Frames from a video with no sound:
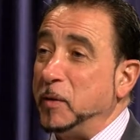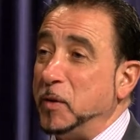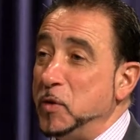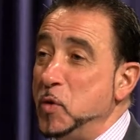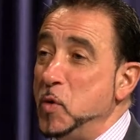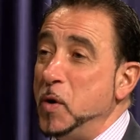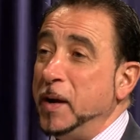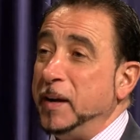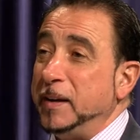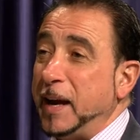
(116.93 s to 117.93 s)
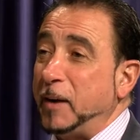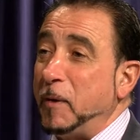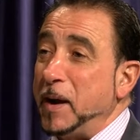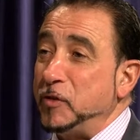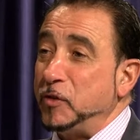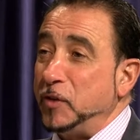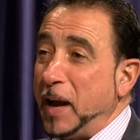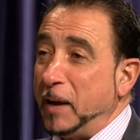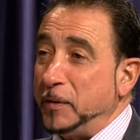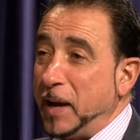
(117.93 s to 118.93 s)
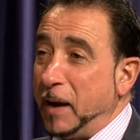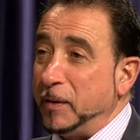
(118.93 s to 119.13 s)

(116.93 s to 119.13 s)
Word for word: were new decorations downtown.